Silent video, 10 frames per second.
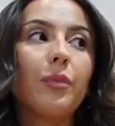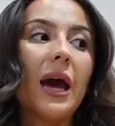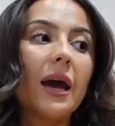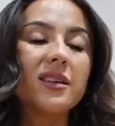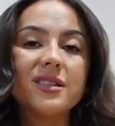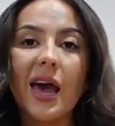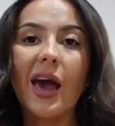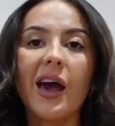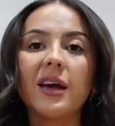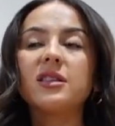bags
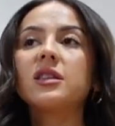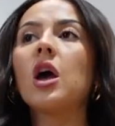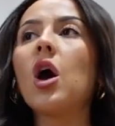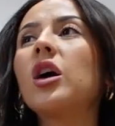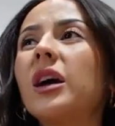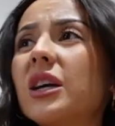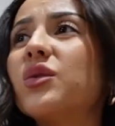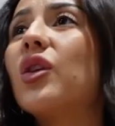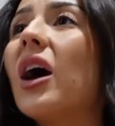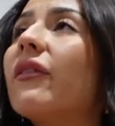ass.
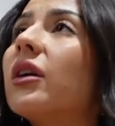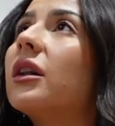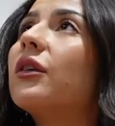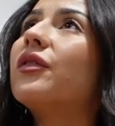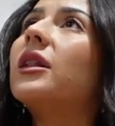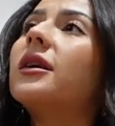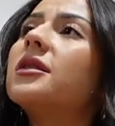Guys, we're not having enough luck